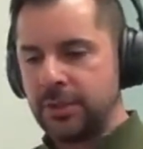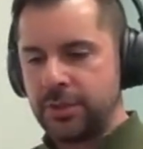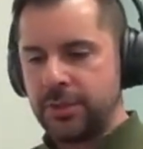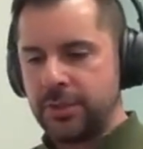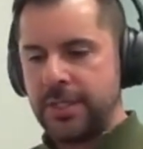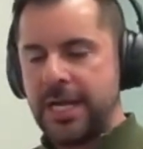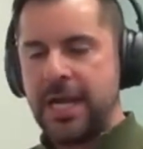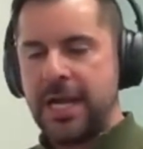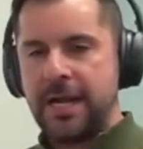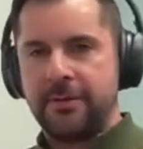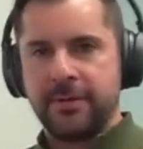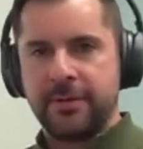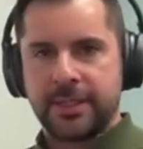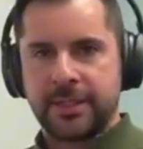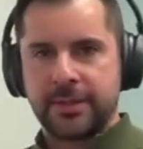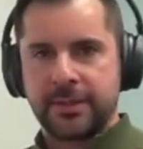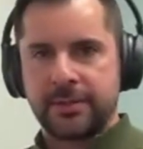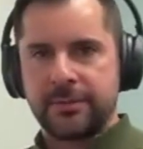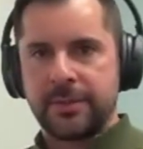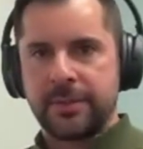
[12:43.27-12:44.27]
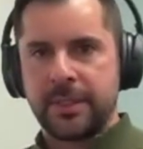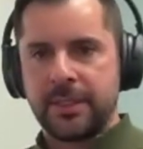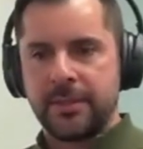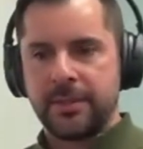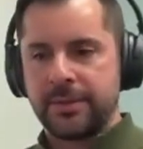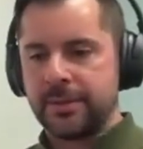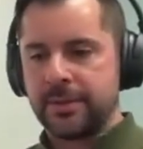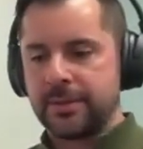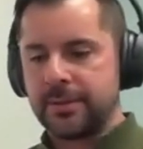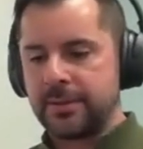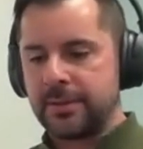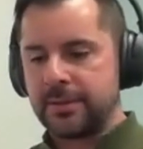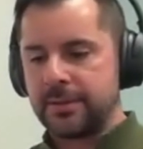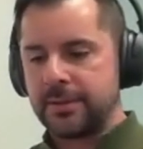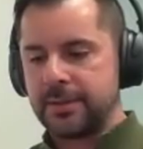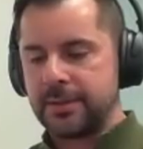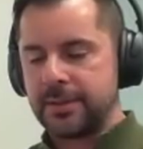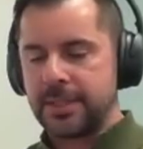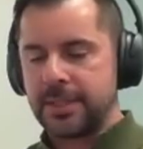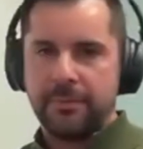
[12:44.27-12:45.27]
You should have like the
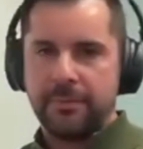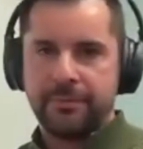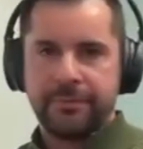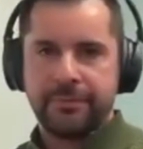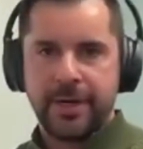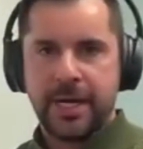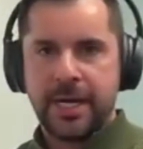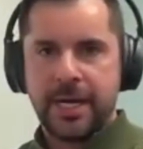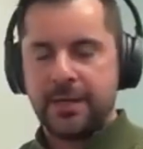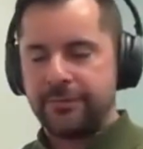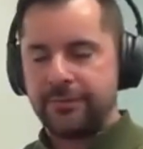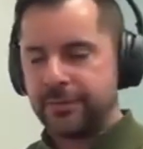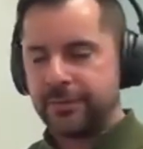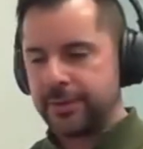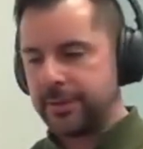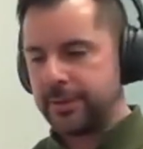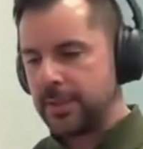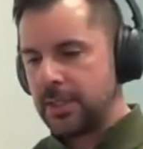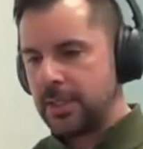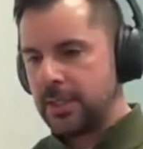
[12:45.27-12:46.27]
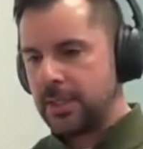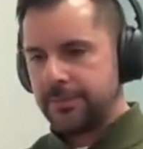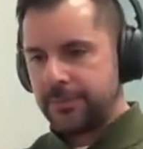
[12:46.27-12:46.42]
top 5, or